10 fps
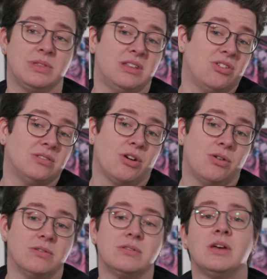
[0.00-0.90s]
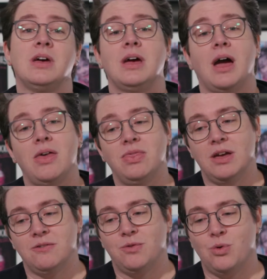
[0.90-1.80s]
within those goals, and
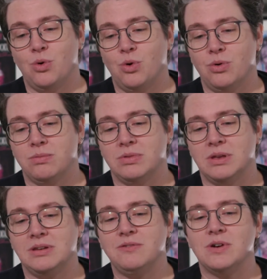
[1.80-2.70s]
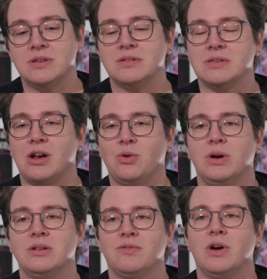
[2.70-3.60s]
therefore the differences aren't
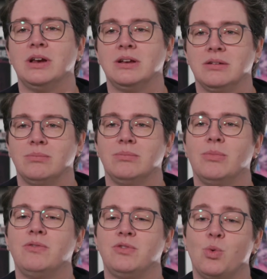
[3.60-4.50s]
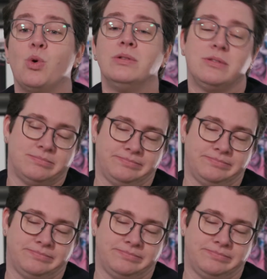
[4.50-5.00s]
quite as frightening to move towards.